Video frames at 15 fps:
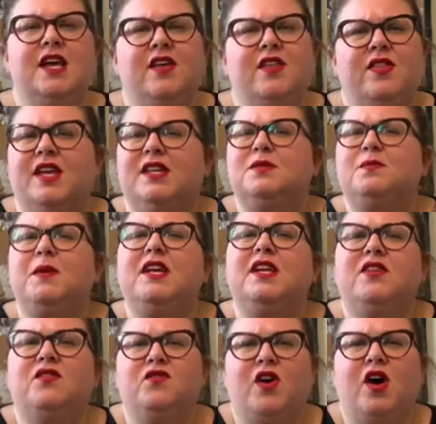That's being
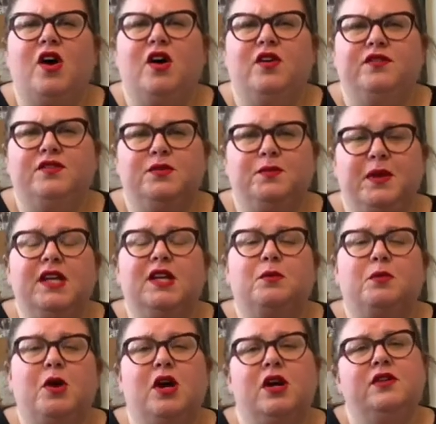involved, being a
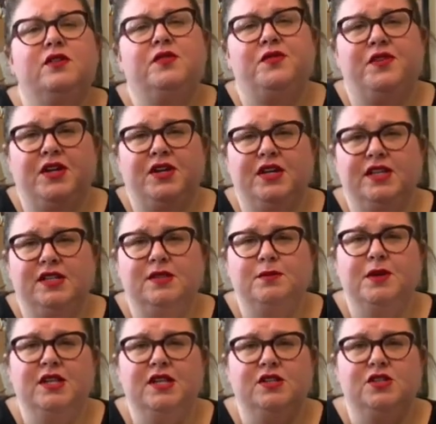part of the various
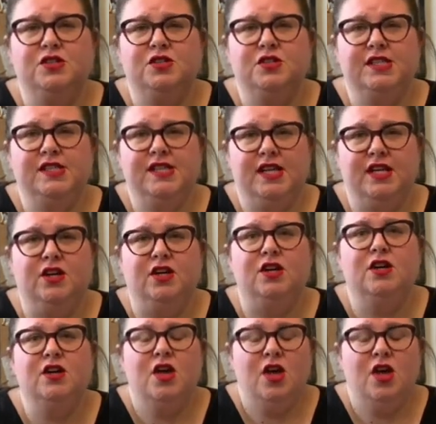ministries here.